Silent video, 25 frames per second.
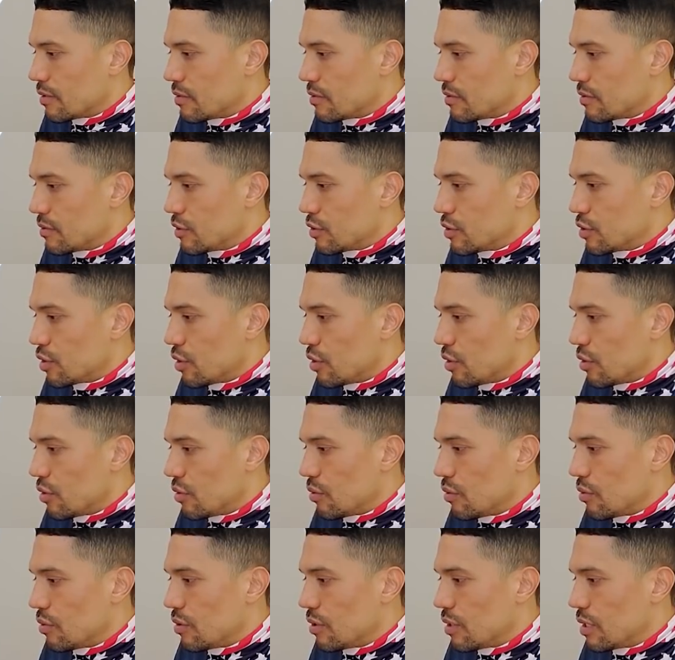
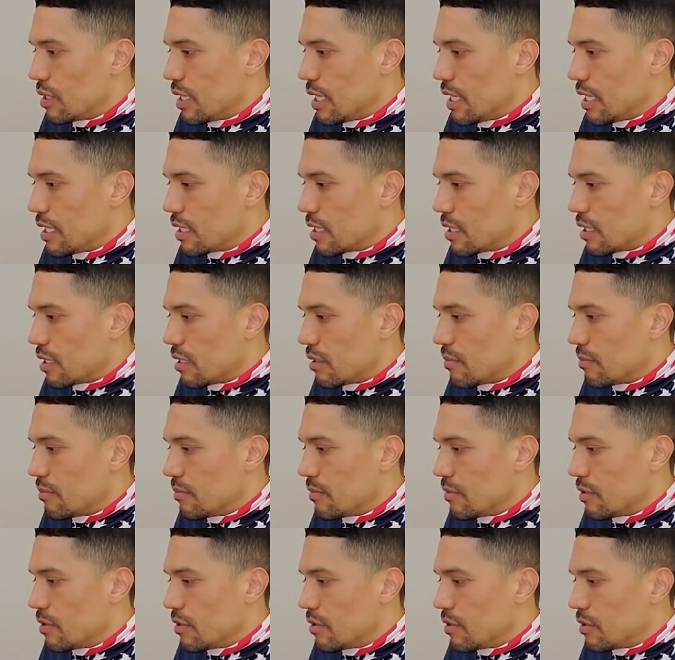So, income,
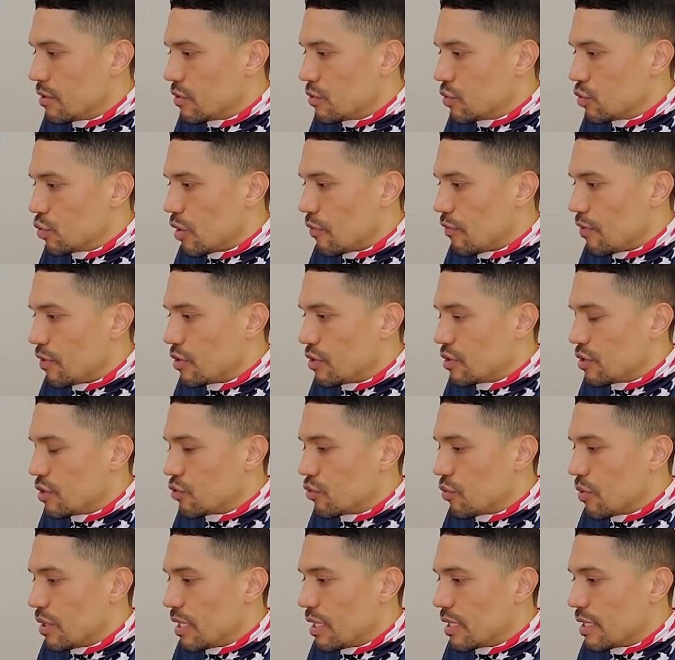$1,200 to
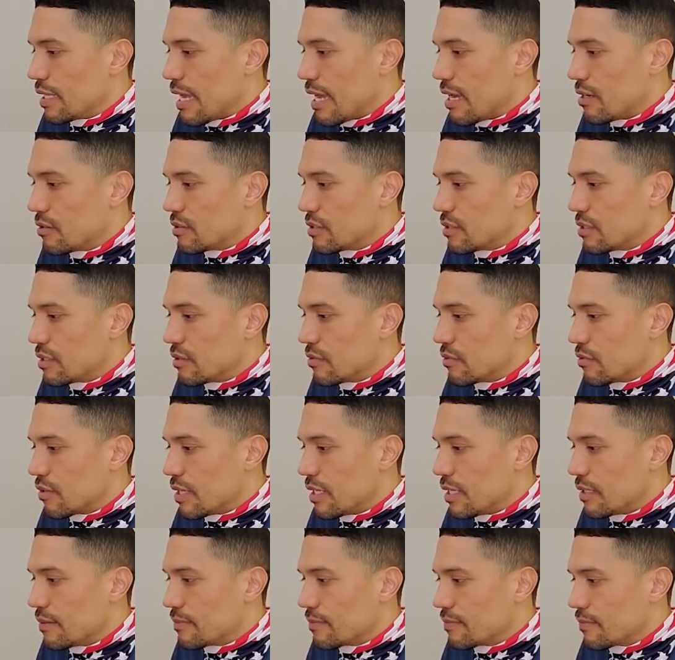$20,000, right?